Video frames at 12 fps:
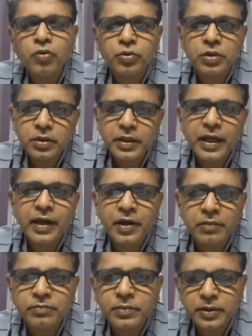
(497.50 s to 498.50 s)
count their
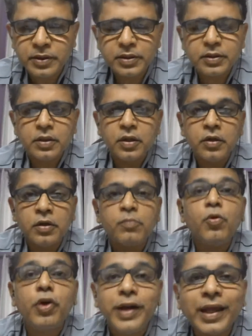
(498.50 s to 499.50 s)
numbers
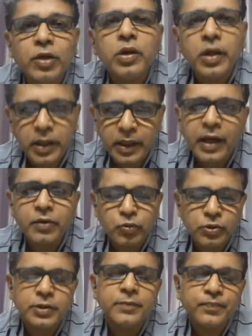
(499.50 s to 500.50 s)
more regularly, I
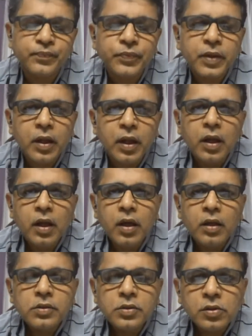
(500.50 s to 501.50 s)
would say.
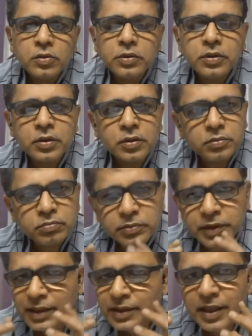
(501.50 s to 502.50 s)

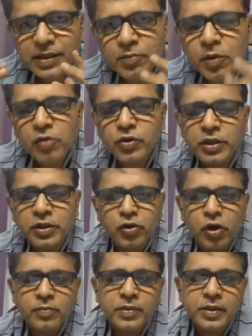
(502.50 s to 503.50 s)
So that's about
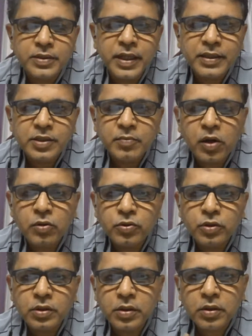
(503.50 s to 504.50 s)
economics, that's
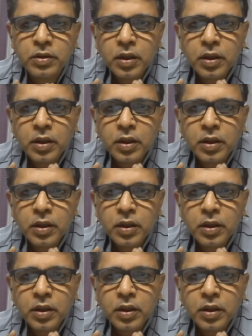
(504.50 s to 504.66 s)
about